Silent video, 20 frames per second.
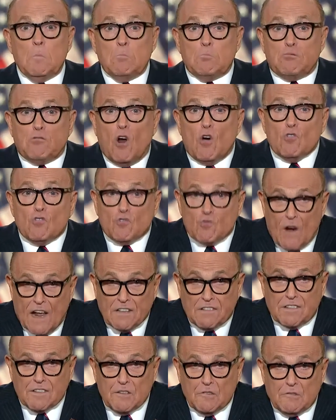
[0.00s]

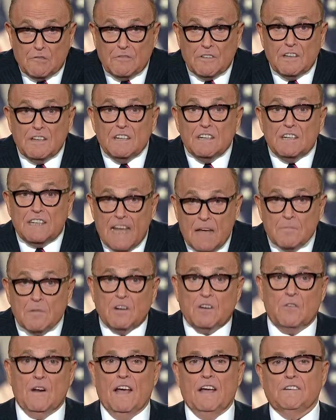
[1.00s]
progressive
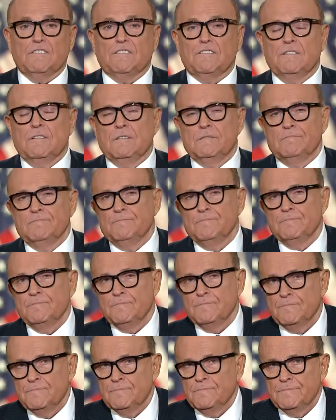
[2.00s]
Democrats.
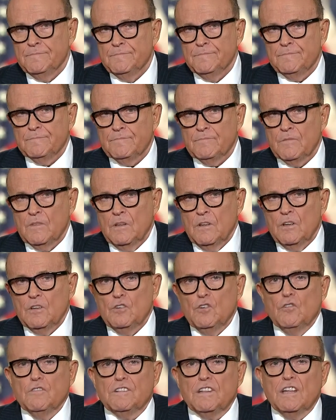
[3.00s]

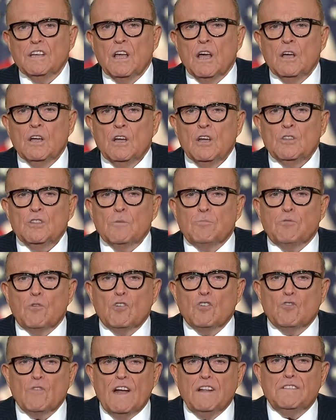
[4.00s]
Using the
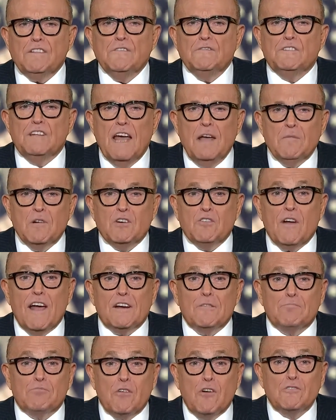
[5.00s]
progressive
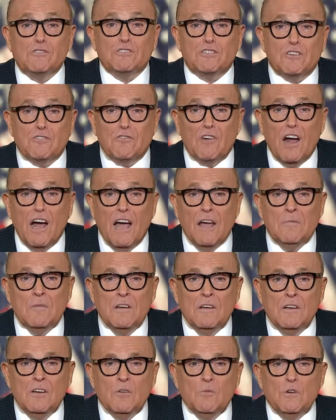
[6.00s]
Democrat approach to crime,
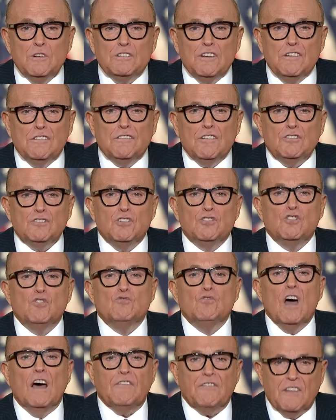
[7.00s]
which is to do
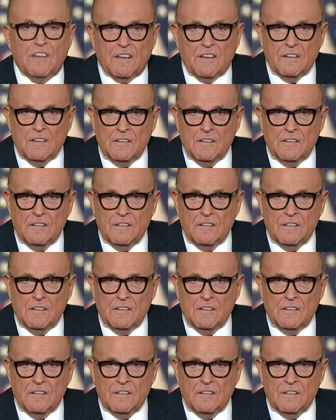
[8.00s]
nothing,